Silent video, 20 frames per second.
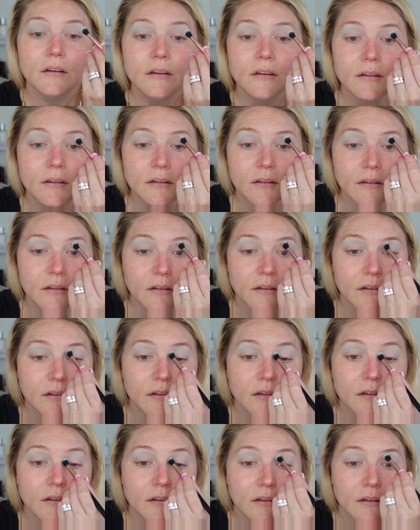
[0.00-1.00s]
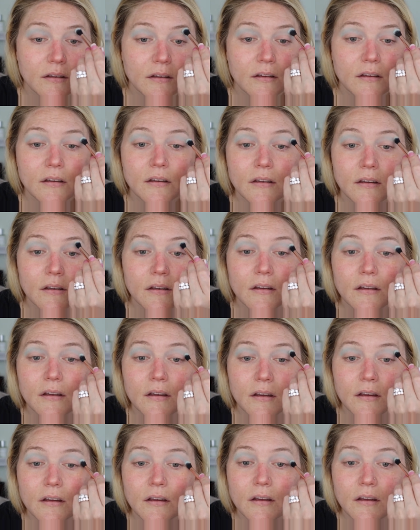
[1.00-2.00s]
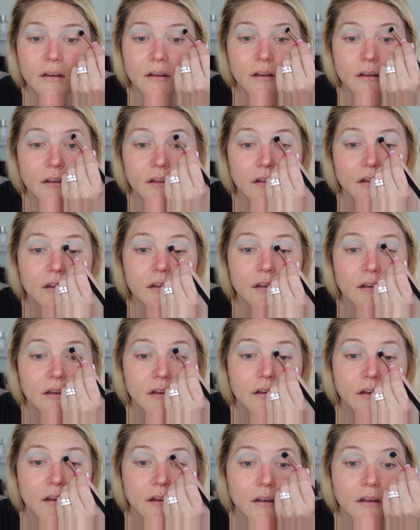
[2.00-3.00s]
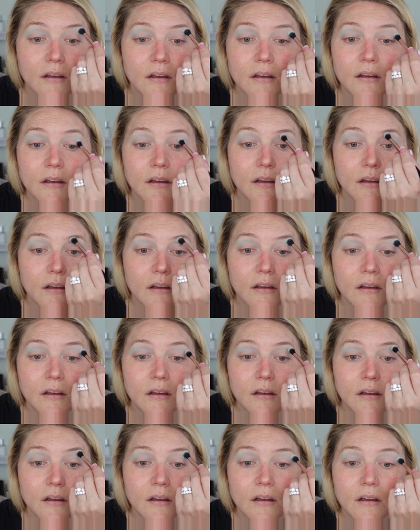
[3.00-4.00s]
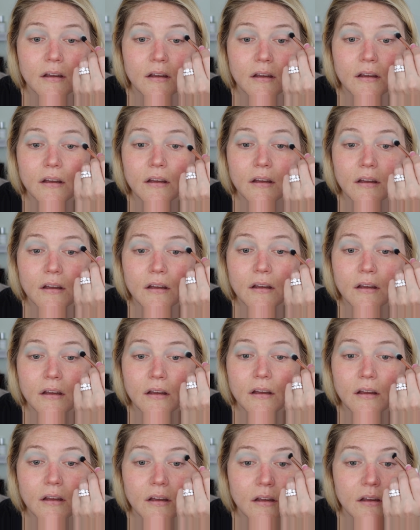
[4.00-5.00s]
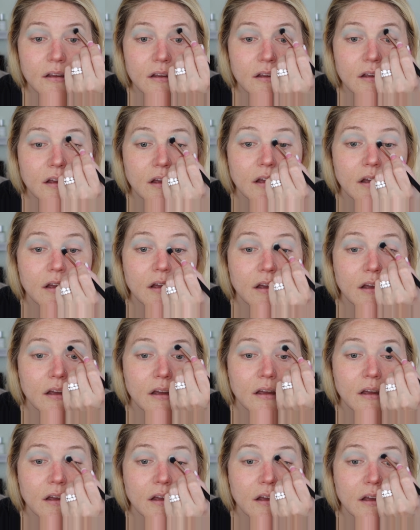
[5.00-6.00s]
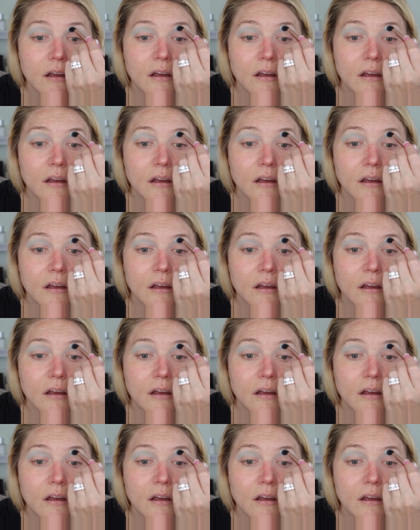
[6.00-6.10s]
No one is speaking in this clip.